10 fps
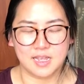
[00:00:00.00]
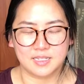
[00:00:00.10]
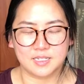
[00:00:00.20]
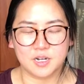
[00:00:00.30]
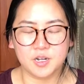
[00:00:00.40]

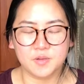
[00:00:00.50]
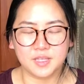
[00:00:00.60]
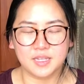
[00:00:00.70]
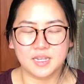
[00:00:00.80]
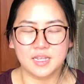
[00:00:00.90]
Starting with
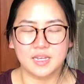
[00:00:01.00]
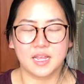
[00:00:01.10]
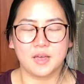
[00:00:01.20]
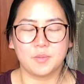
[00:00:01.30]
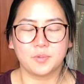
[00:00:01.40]
an
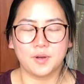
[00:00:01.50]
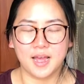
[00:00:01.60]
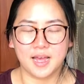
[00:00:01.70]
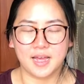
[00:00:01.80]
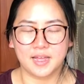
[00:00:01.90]
inhale
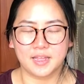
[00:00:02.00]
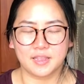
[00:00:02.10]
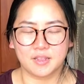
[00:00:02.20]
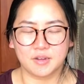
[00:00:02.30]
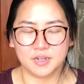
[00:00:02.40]
breath,
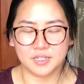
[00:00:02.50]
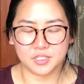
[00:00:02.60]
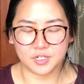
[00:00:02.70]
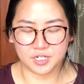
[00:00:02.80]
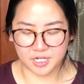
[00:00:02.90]
you're going to
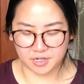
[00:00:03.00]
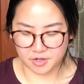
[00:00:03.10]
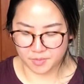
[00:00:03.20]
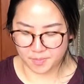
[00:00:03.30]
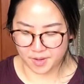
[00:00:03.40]
stretch out
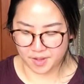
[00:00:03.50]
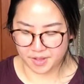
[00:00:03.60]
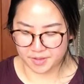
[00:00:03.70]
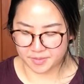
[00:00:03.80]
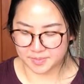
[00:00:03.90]
your
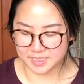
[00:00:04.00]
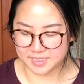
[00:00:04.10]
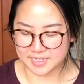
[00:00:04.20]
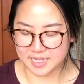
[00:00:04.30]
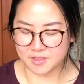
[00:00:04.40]
palms,
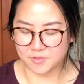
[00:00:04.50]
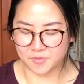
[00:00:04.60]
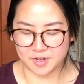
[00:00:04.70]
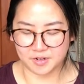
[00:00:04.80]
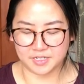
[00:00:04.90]
extend the
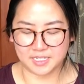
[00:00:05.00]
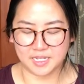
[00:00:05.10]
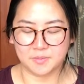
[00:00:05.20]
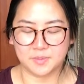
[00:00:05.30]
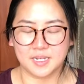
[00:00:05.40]

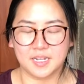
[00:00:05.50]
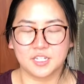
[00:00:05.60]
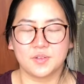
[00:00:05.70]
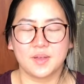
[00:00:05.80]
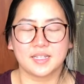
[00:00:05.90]
fingertips, and as
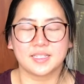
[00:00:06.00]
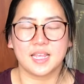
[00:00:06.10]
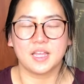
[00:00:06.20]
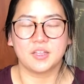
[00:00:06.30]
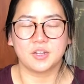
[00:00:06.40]
you
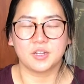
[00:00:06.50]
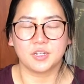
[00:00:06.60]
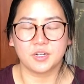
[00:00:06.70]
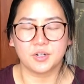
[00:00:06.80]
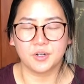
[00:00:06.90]
exhale, you're going
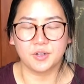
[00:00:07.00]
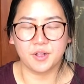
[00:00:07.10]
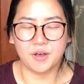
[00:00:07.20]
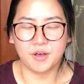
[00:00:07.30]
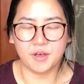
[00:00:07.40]
to curl
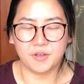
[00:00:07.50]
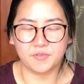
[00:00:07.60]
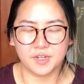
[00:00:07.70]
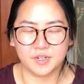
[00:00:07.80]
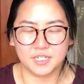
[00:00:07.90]
all
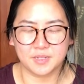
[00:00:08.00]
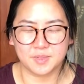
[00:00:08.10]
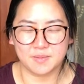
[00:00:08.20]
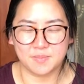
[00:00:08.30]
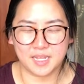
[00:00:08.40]
fingertips
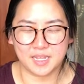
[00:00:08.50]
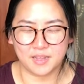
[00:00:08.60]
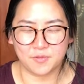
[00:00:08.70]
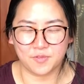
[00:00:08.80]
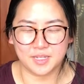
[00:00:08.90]
in, making
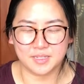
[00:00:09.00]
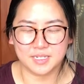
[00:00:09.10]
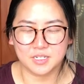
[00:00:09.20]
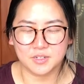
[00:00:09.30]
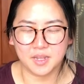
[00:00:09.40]
a fist.
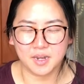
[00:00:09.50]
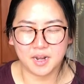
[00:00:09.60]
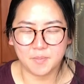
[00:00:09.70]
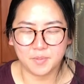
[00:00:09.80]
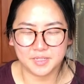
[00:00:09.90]
And do that a
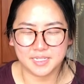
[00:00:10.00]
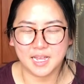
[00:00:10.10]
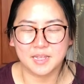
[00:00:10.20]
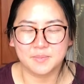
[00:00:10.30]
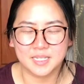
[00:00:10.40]
couple of
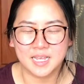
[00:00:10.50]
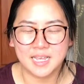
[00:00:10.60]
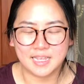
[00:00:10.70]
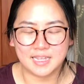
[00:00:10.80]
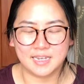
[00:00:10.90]
times.
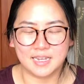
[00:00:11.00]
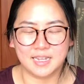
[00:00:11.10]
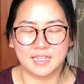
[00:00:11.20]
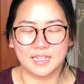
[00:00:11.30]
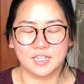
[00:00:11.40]

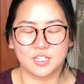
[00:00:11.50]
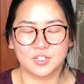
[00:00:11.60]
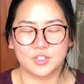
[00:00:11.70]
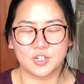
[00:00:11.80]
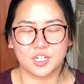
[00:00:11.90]
Inhaling as you
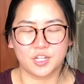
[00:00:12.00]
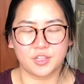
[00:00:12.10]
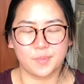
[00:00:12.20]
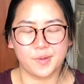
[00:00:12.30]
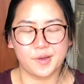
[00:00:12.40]
stretch out
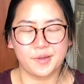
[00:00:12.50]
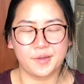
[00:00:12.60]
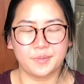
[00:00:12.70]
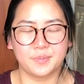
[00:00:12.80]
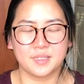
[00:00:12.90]
the
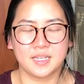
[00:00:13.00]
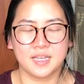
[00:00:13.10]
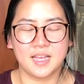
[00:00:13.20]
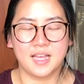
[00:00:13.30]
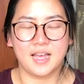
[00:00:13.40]
palms,
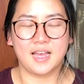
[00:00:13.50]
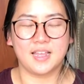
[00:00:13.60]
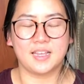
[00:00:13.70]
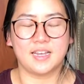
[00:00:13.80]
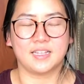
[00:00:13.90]
and
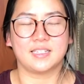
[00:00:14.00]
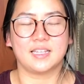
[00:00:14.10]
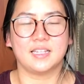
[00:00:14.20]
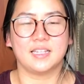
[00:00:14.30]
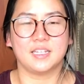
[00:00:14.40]
then
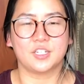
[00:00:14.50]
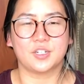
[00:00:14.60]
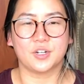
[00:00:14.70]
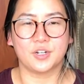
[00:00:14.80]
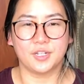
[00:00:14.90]
exhaling as you
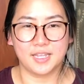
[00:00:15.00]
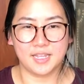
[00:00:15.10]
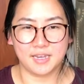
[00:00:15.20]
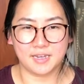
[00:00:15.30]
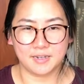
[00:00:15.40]
curl
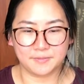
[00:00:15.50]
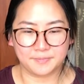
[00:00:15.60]
in.